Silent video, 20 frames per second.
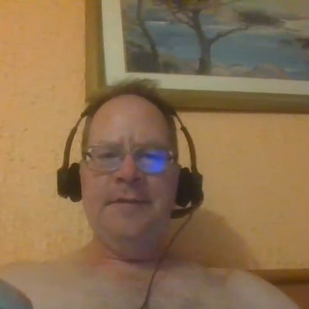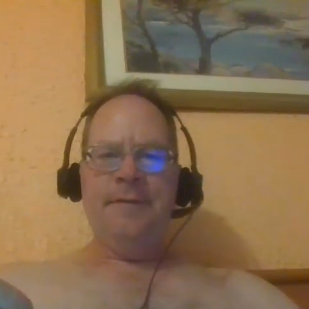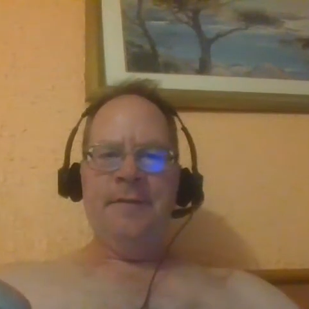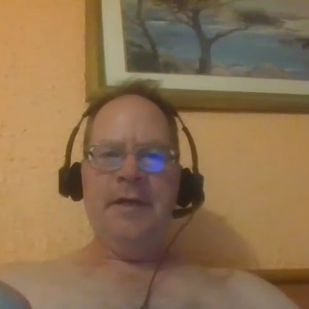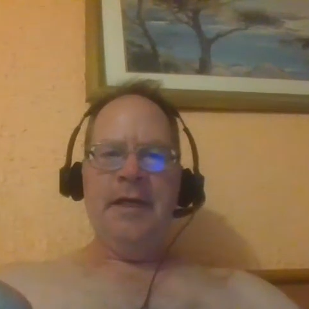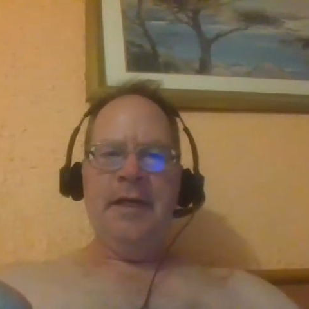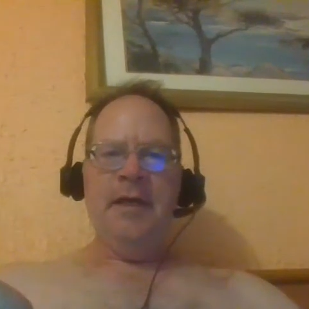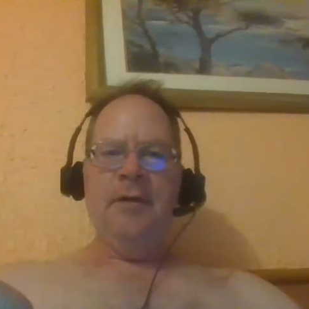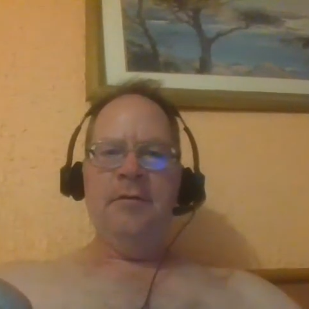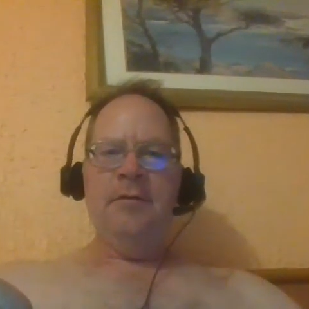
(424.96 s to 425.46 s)
for
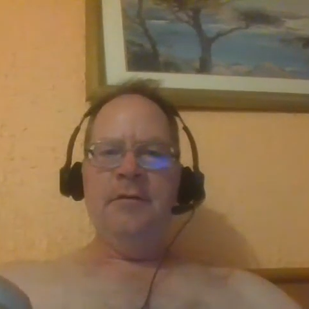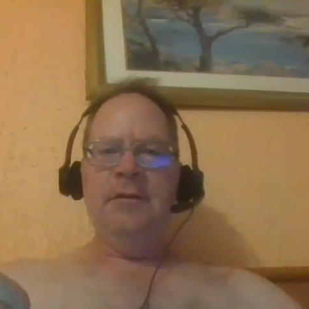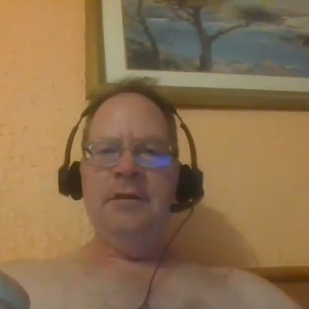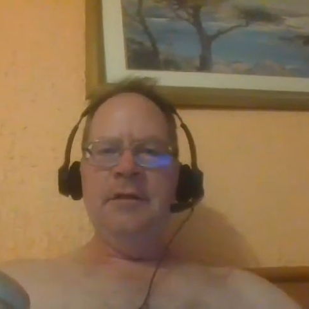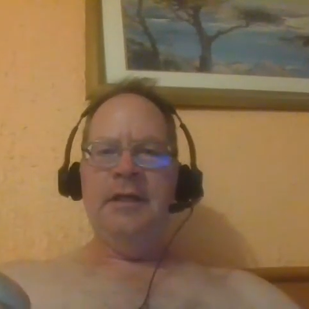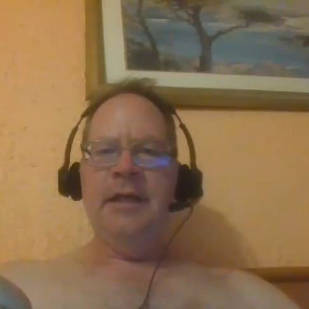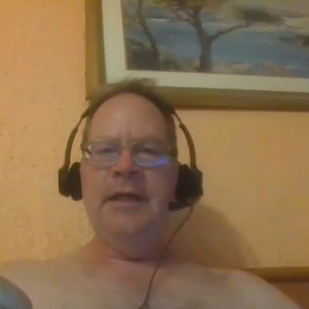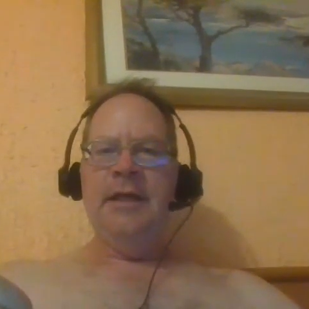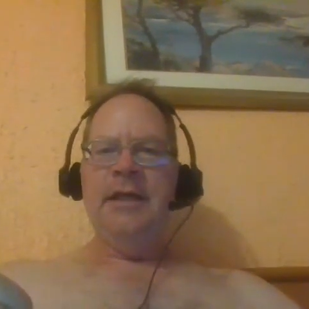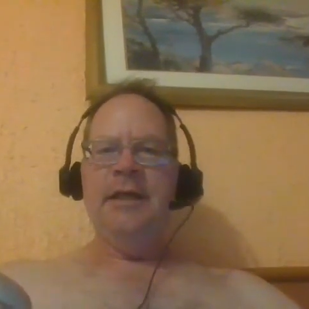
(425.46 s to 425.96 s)
now.
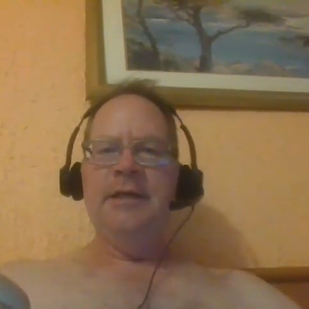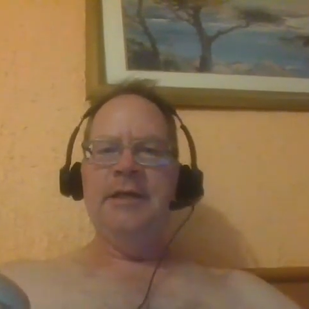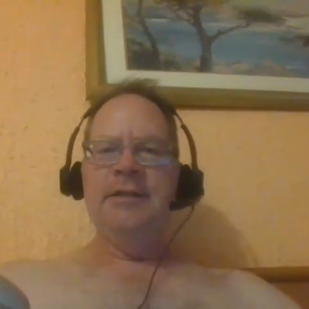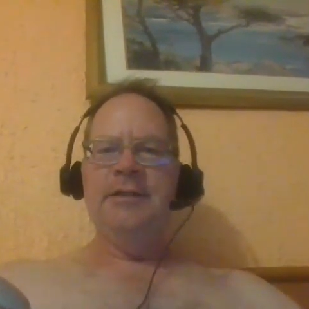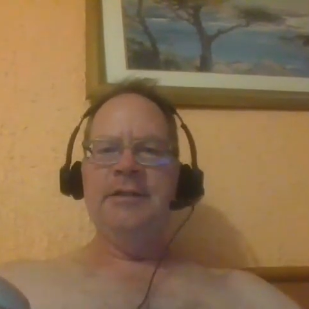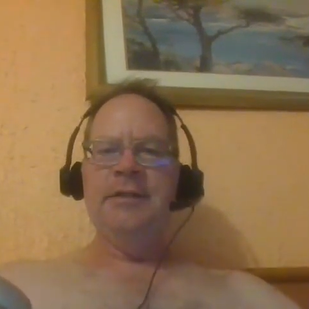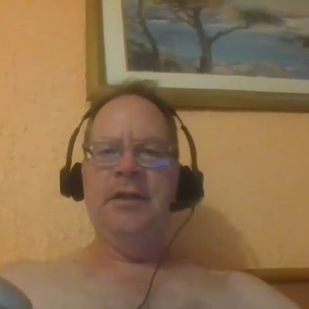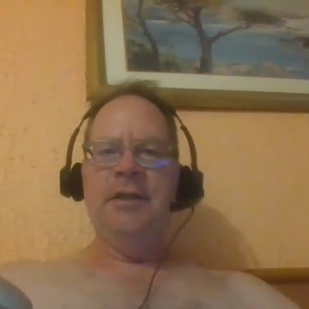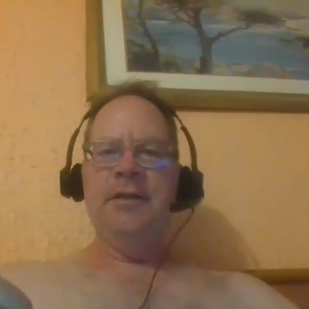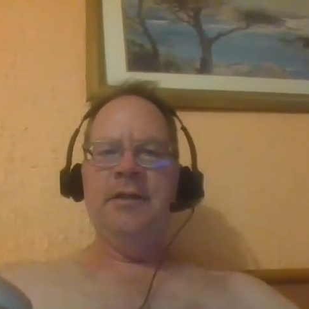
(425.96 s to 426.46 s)
Like,
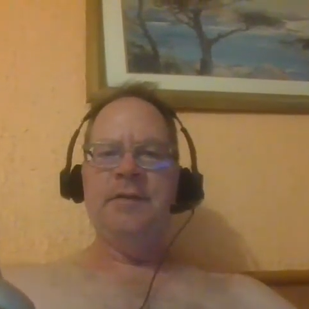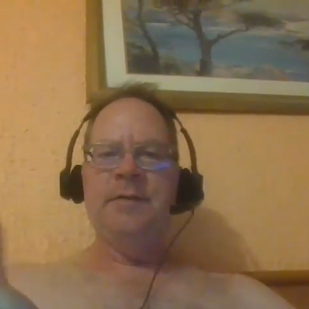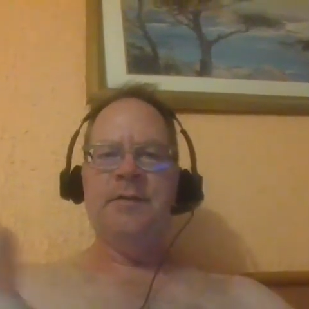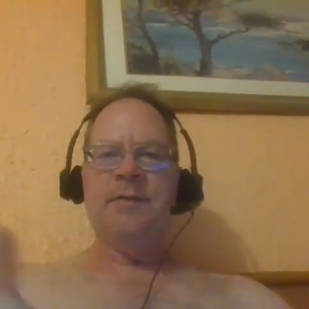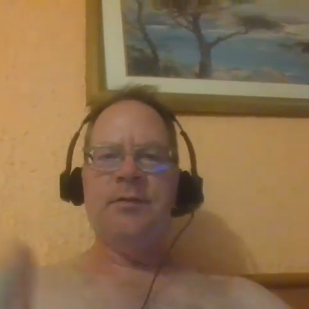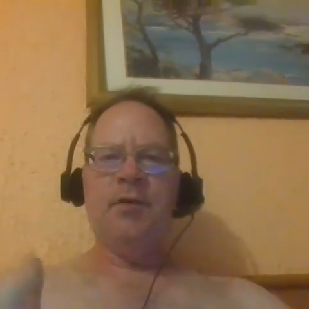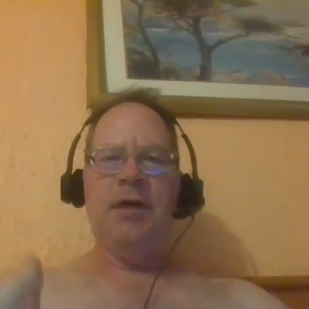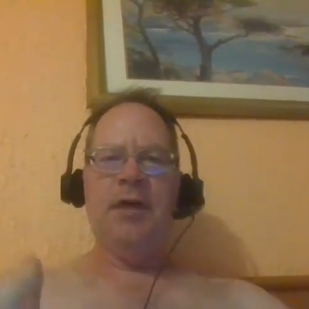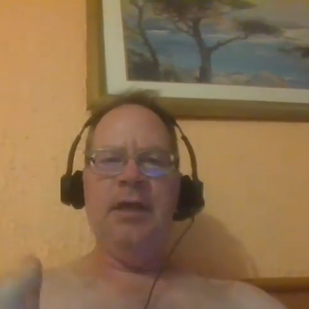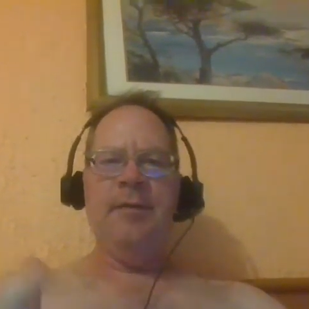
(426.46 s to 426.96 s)
share,
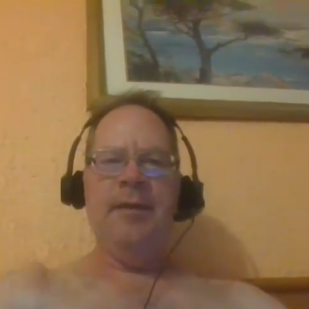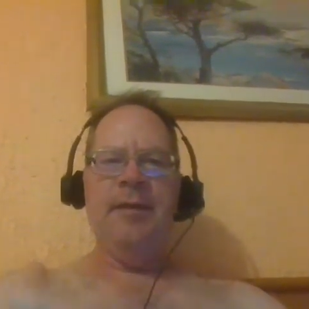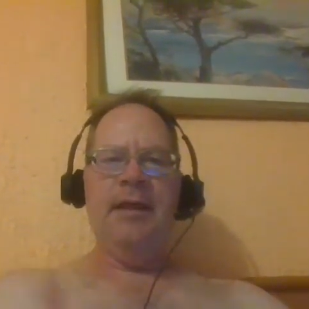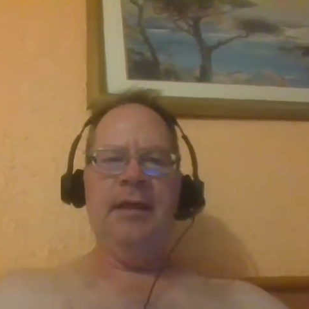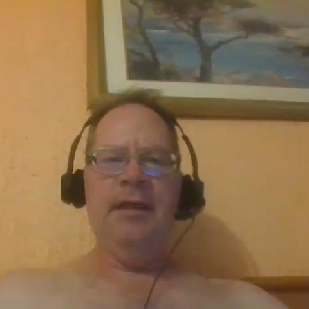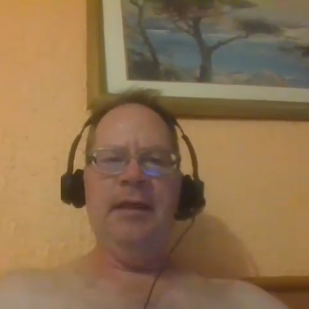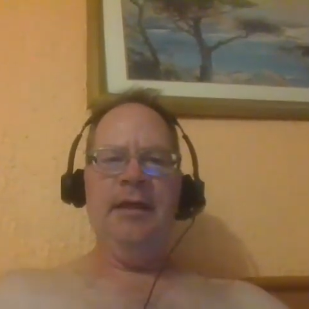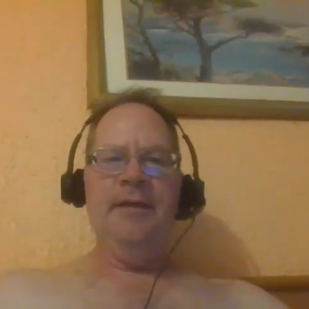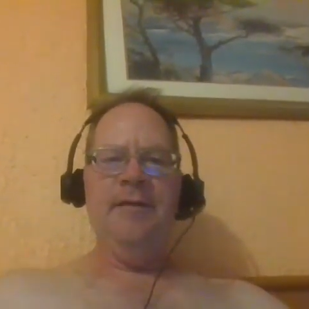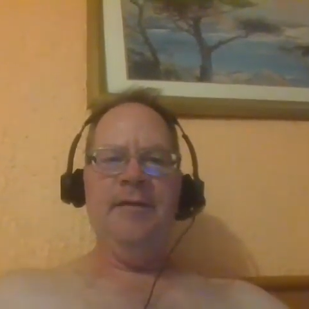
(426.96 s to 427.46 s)
subscribe,
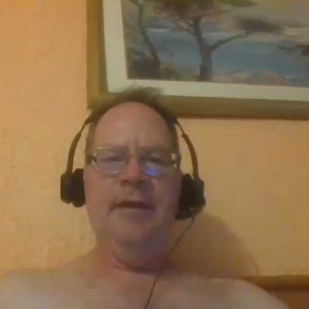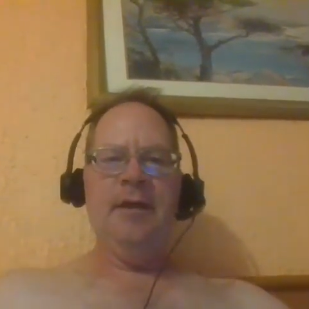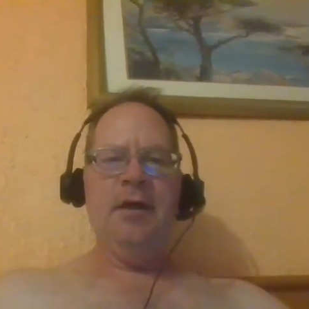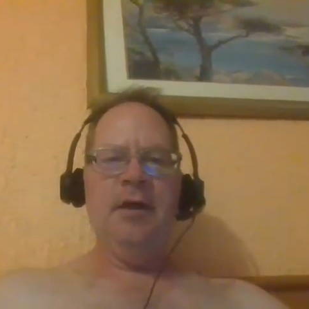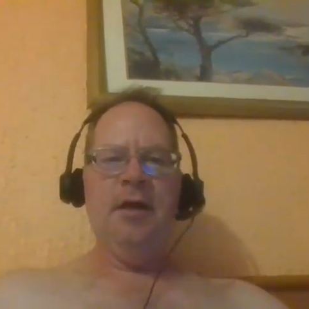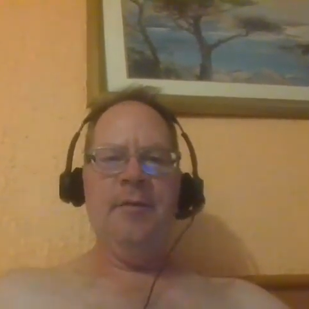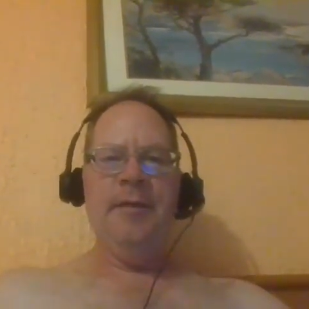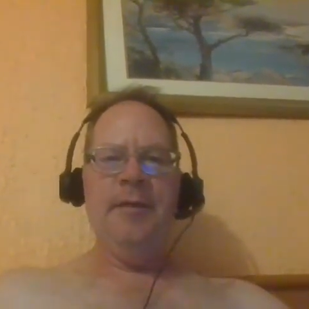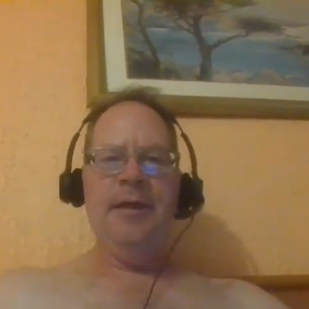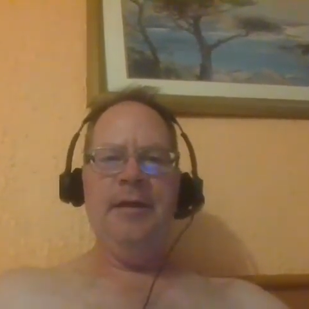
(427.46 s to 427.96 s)
and leave a
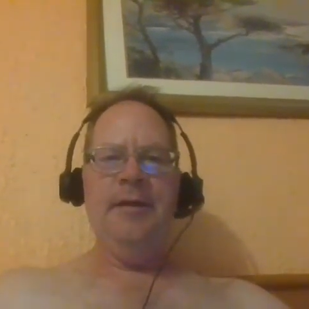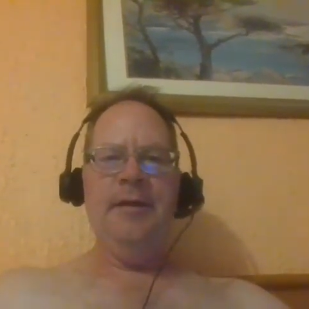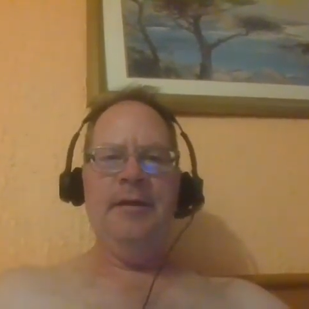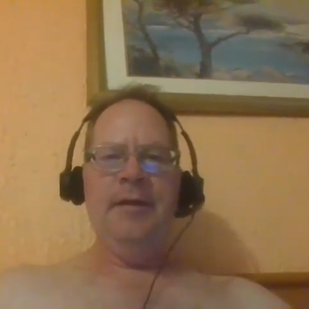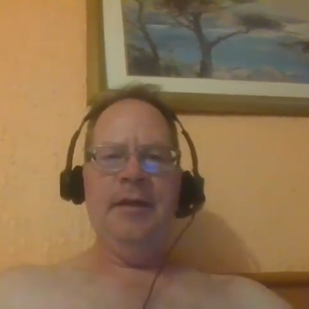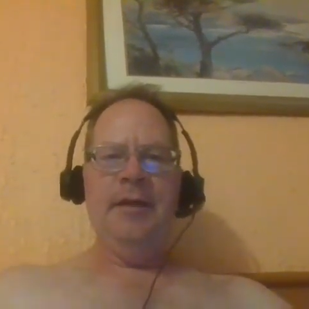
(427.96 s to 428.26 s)
comment,